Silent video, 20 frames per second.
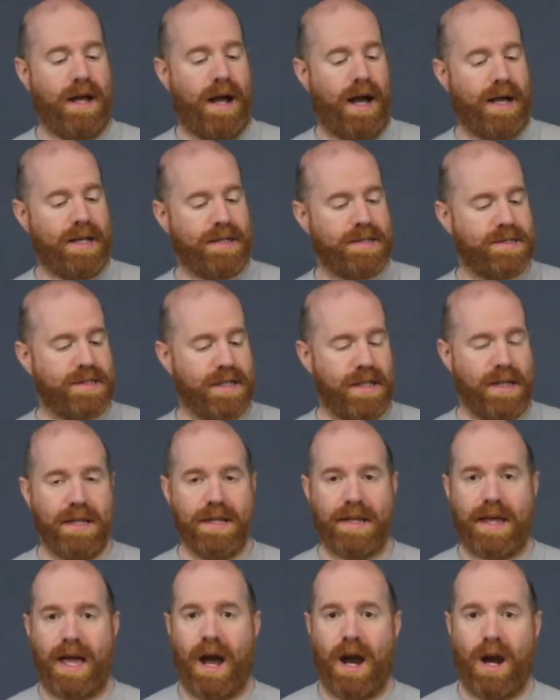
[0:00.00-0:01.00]
I
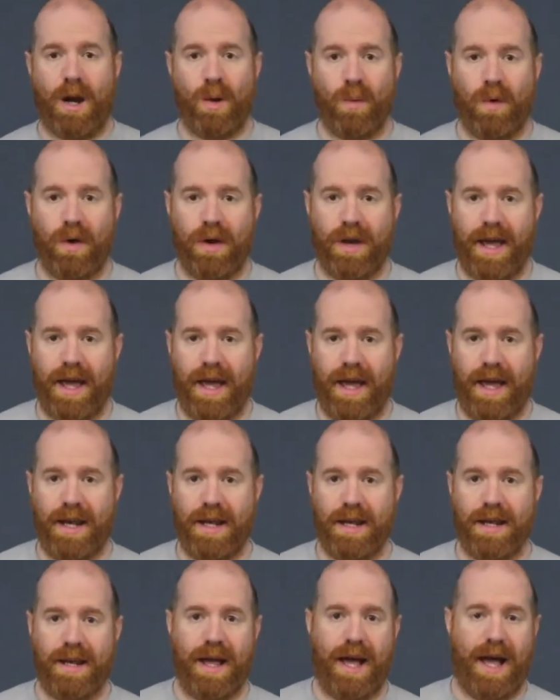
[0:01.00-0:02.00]
still carry one
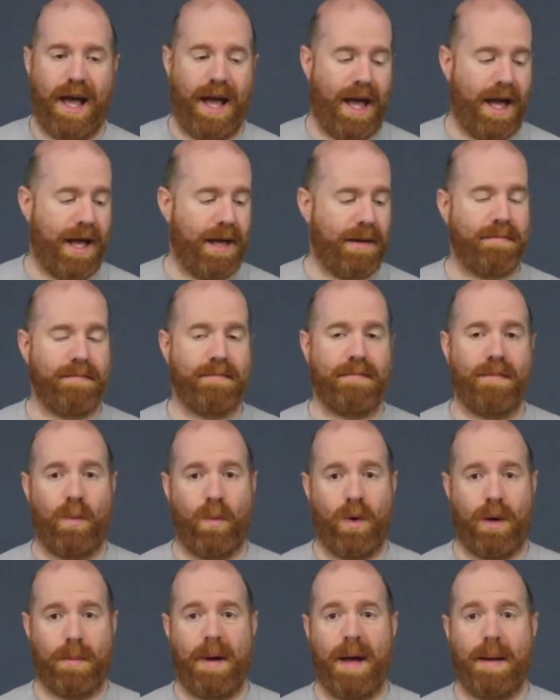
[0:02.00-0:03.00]
in
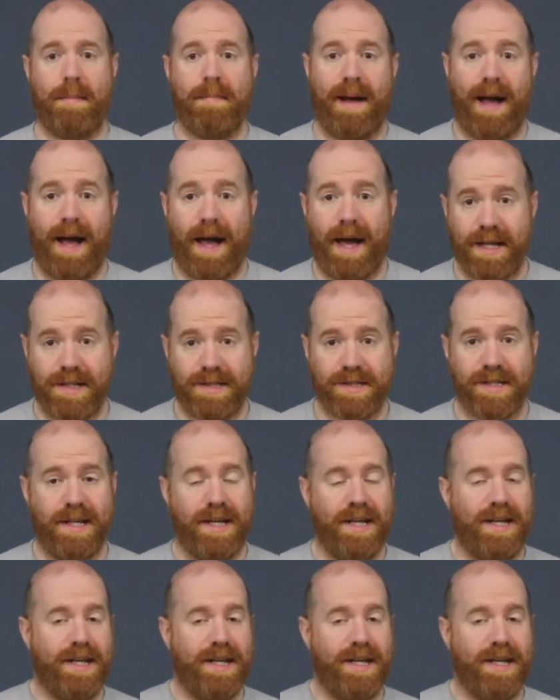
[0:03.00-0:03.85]
one of my bags,